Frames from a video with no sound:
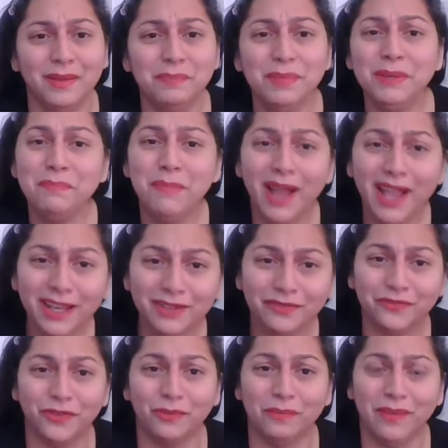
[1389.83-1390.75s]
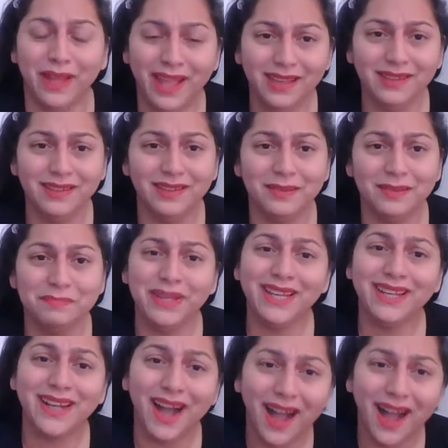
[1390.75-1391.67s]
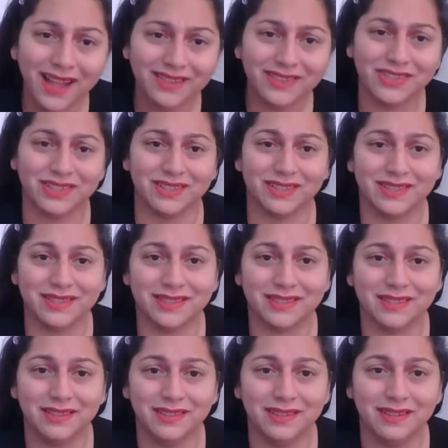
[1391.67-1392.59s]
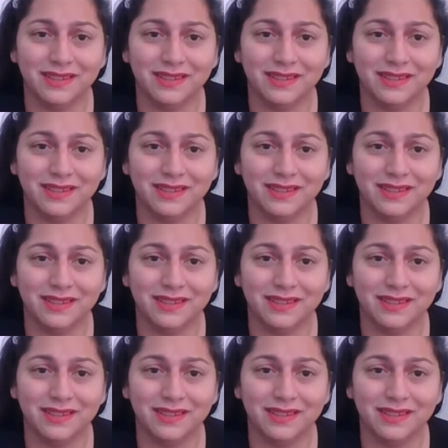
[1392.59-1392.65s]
Be mindful, man. Be conscious.